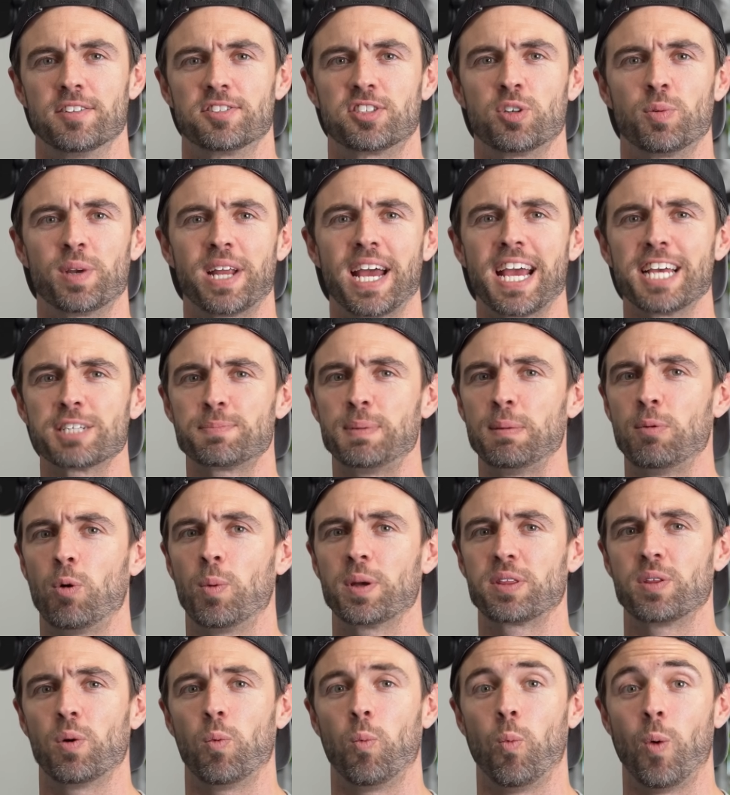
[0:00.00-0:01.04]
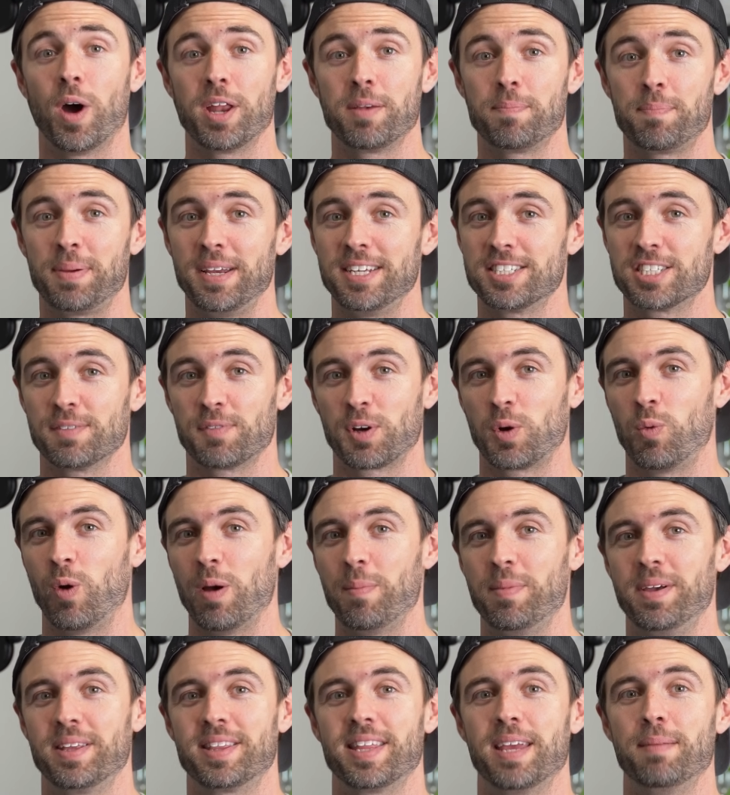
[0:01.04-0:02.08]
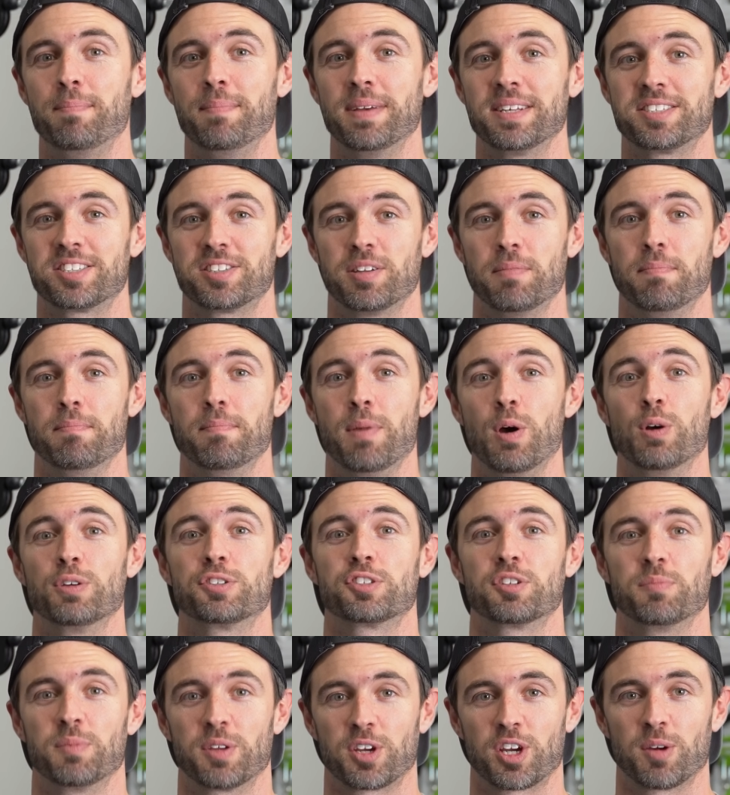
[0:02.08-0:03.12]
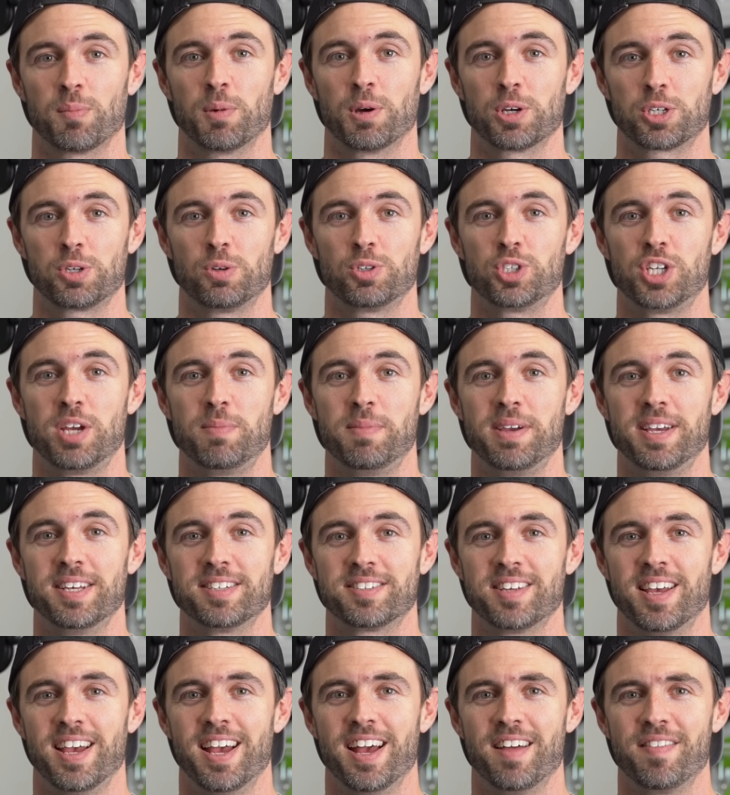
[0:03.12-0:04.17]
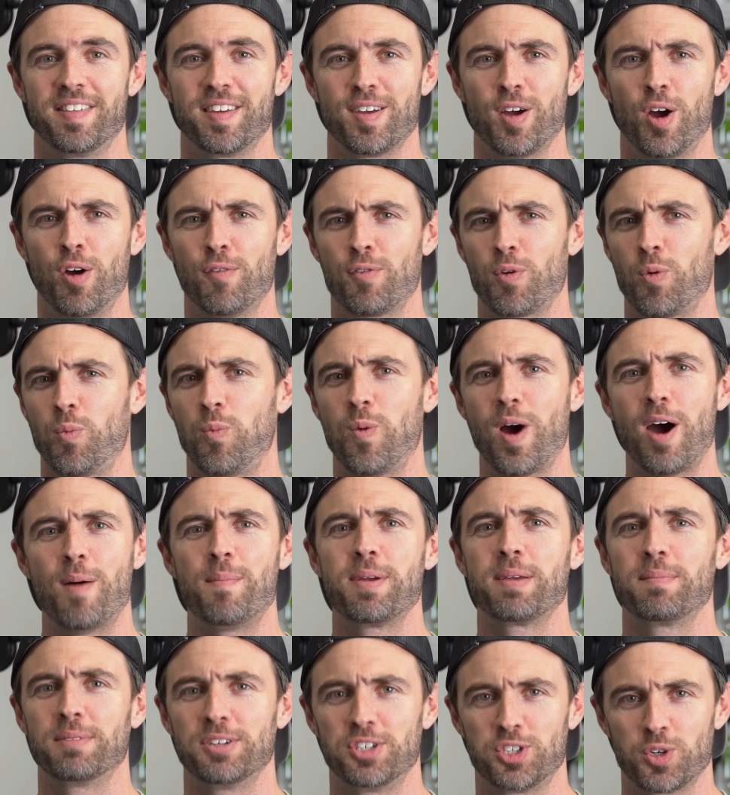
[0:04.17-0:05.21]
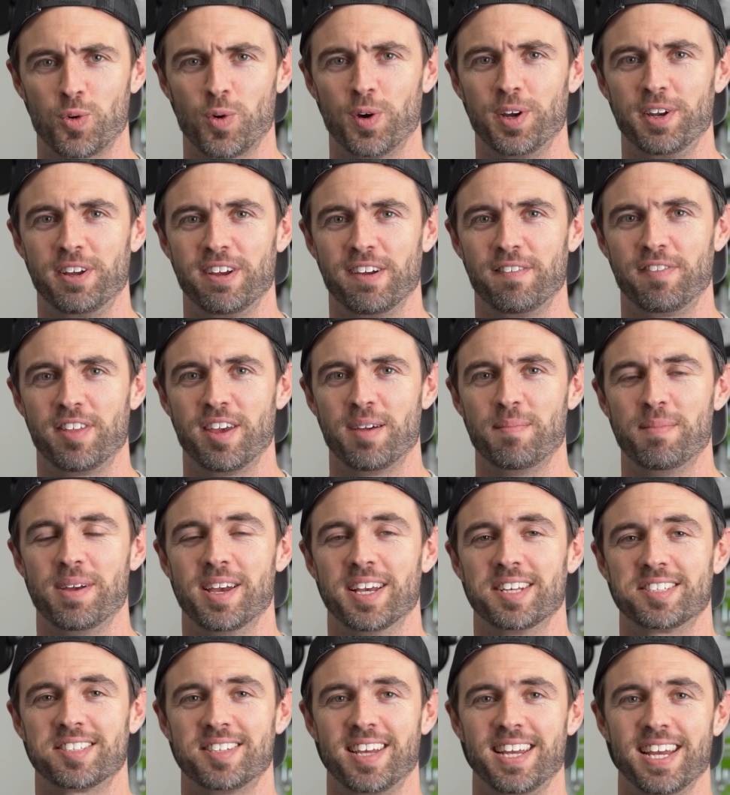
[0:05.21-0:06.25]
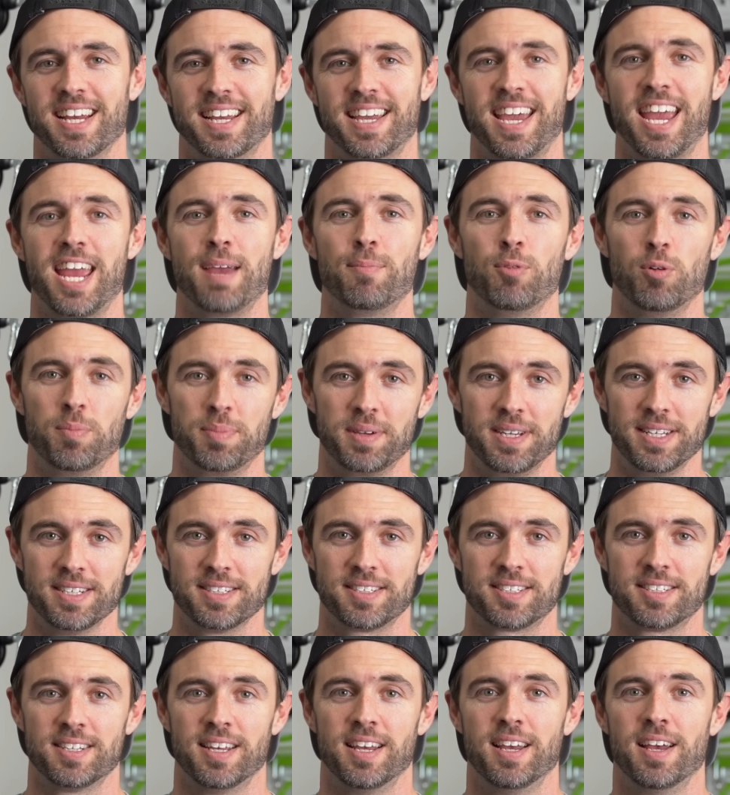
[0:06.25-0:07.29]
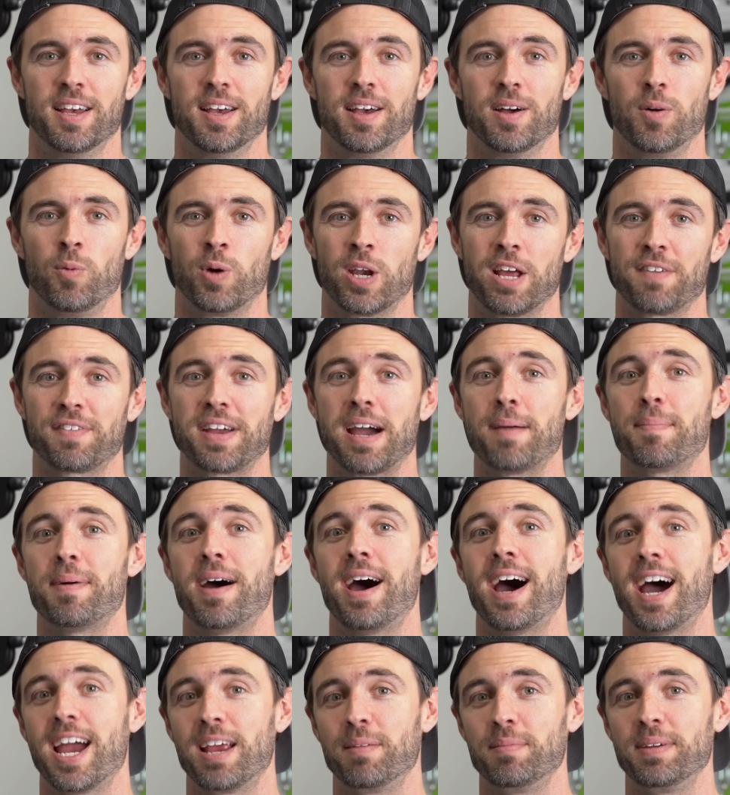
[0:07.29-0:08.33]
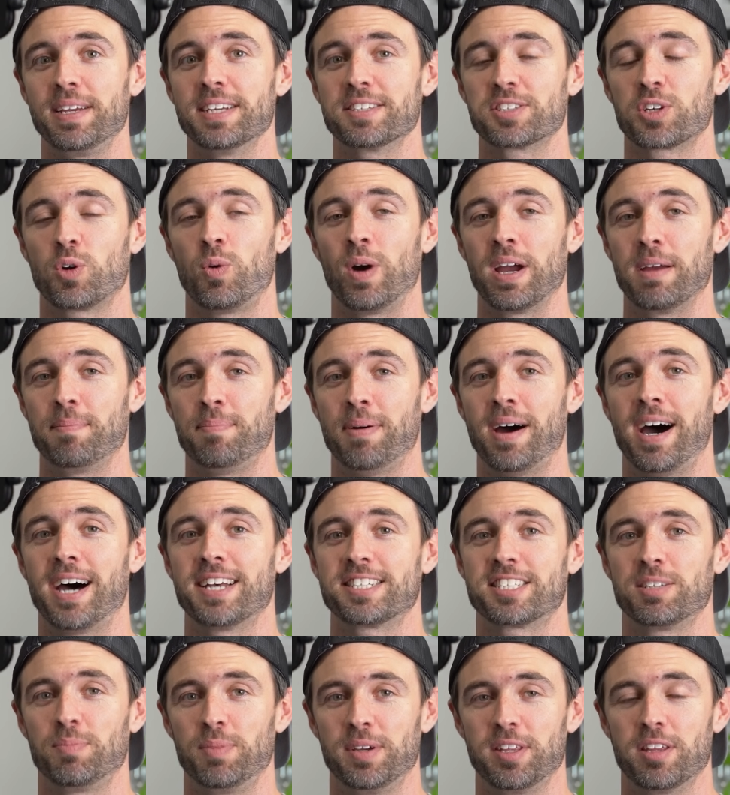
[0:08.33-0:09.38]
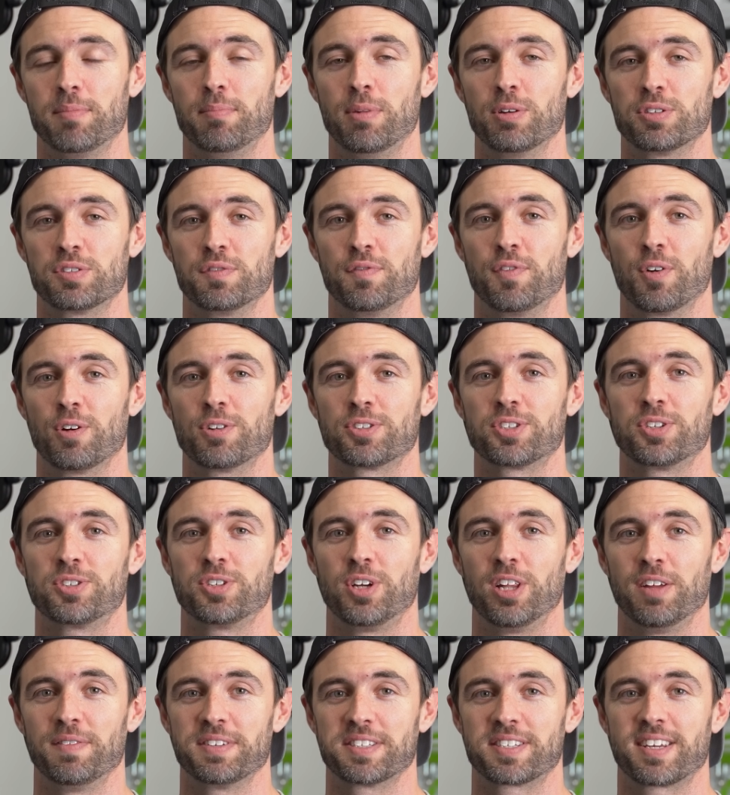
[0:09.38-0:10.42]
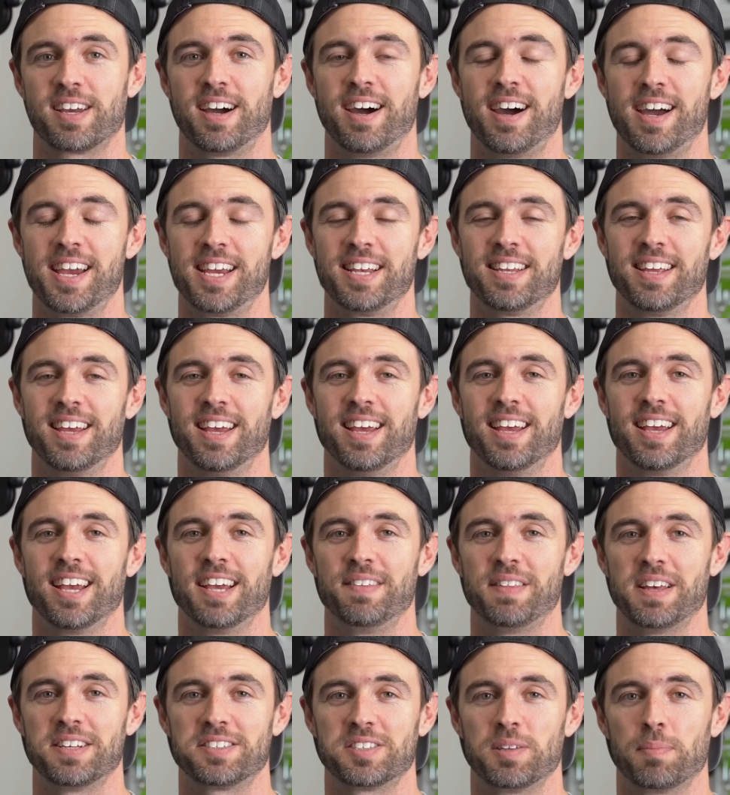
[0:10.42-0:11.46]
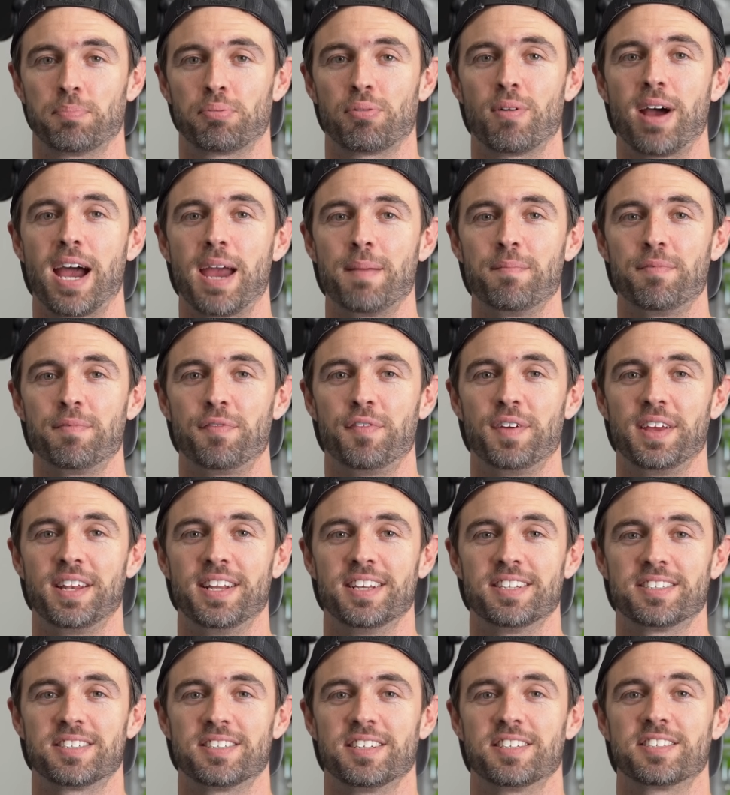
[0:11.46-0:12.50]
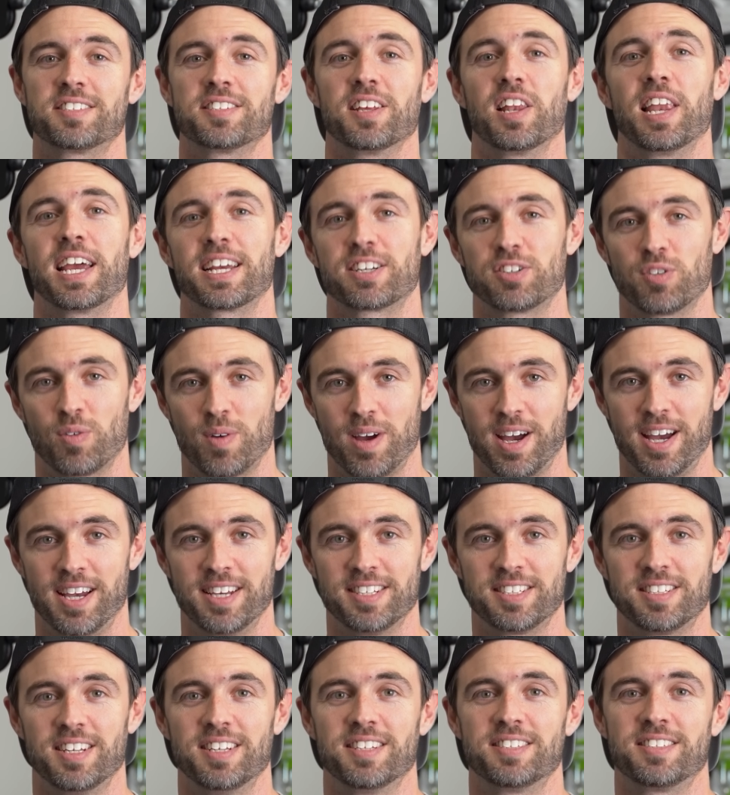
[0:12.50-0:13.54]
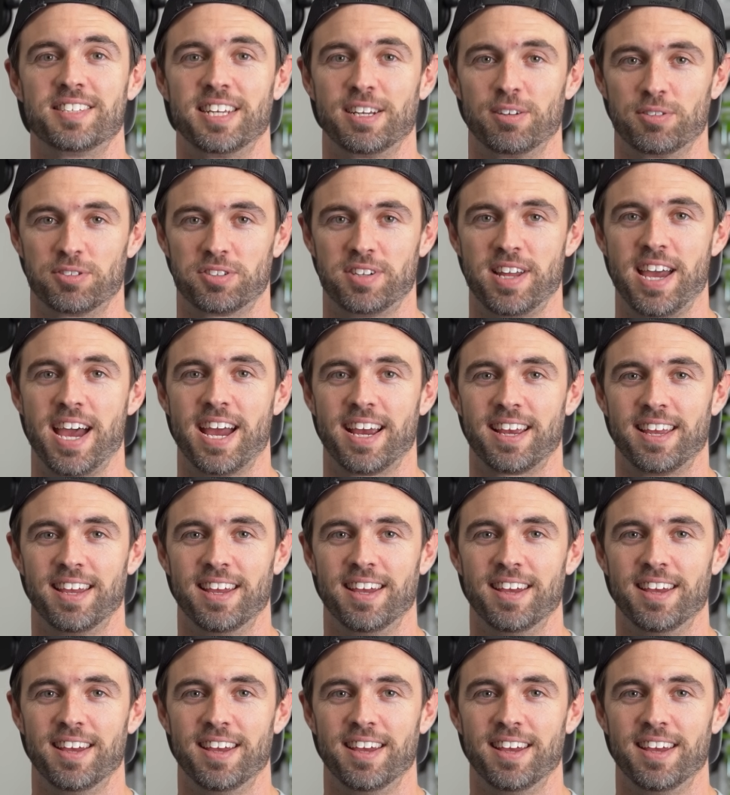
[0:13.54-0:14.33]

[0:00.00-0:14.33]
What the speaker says: So when I ask people what the one piece of equipment they miss the most from the commercial gym is, the overwhelming majority of them say a cable piece. What I've got behind me is quite possibly the most versatile of its kind, and that's the Prime Fitness Selectorized Single Stack.